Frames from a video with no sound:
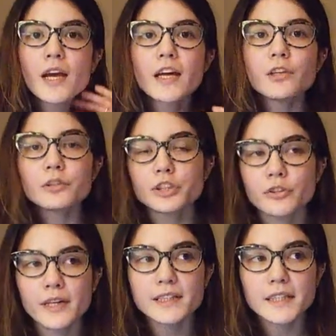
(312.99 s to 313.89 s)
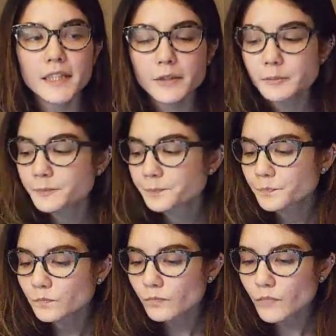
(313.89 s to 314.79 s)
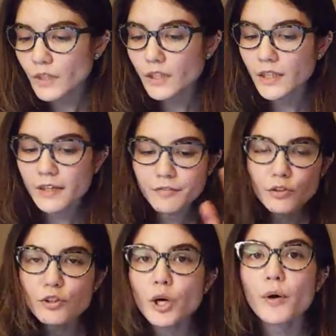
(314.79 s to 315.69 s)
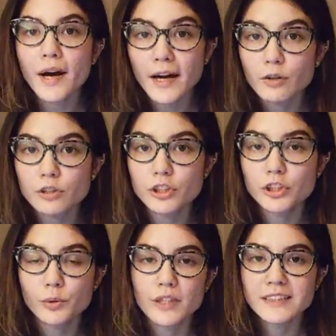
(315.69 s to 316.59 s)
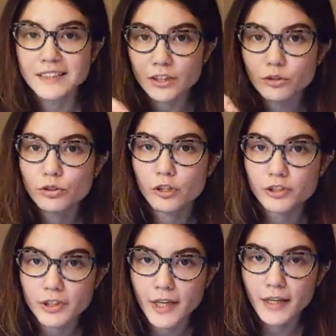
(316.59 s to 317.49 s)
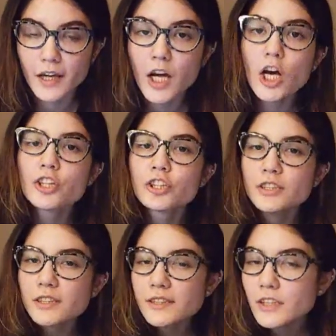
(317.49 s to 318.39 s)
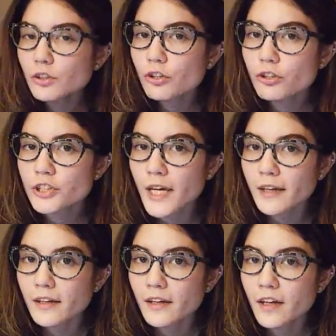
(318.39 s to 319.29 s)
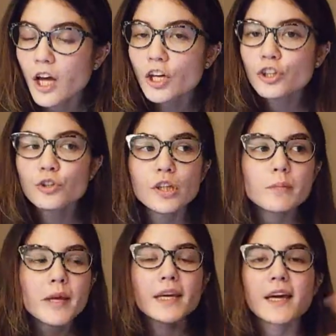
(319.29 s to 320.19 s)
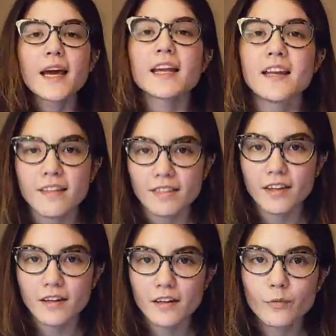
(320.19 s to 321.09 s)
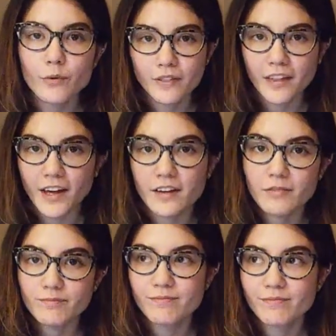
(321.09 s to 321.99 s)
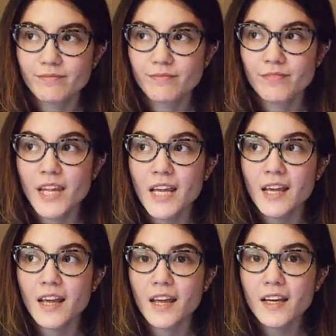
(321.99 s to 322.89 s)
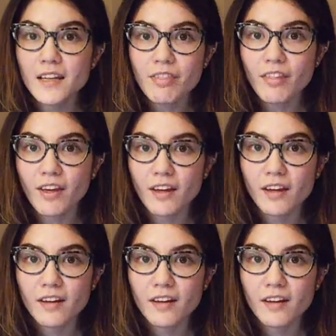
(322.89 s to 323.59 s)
You know what's crazy? If you know how to do a single crochet, just a single crochet, you can make anything with that. Anything.